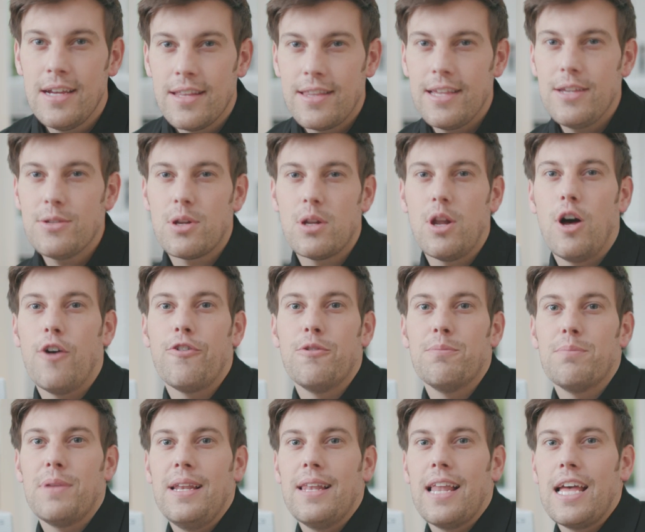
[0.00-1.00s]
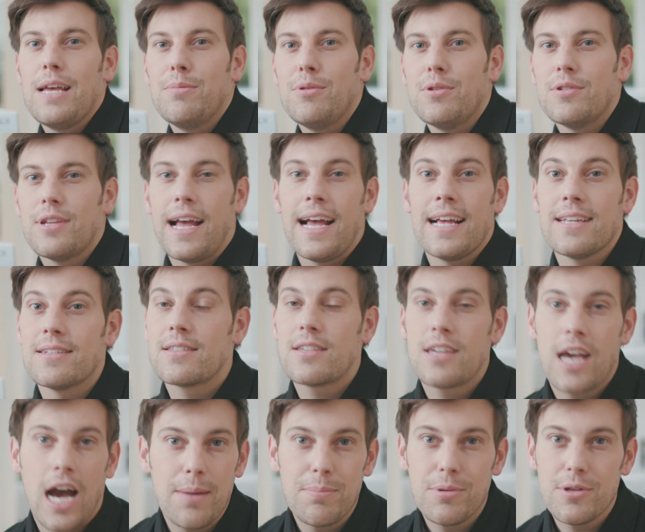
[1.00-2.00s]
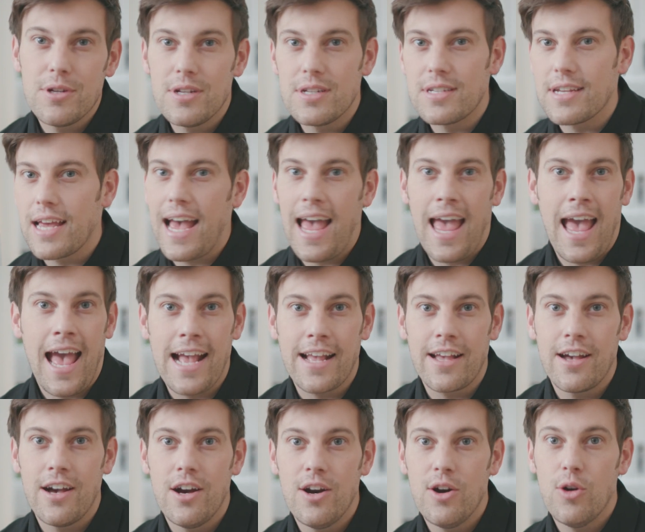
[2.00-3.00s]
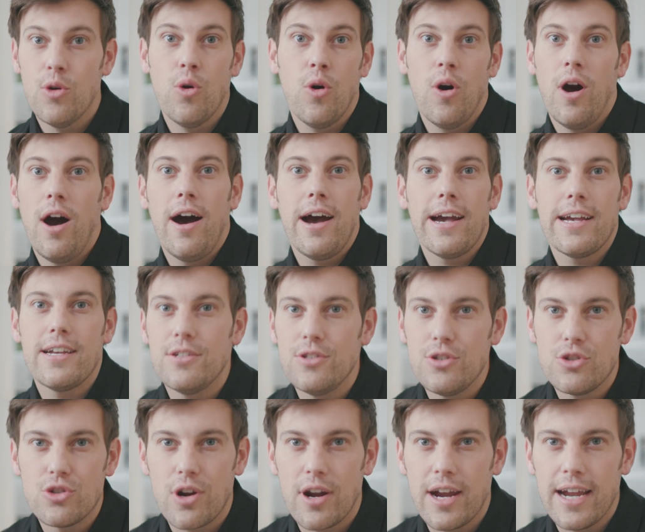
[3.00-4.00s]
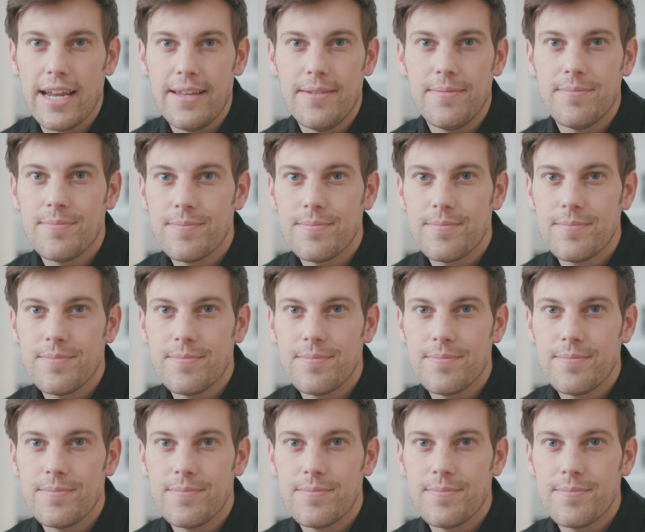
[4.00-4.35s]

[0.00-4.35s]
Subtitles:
These will often be labeled as cupboard, hanger, or iron dry.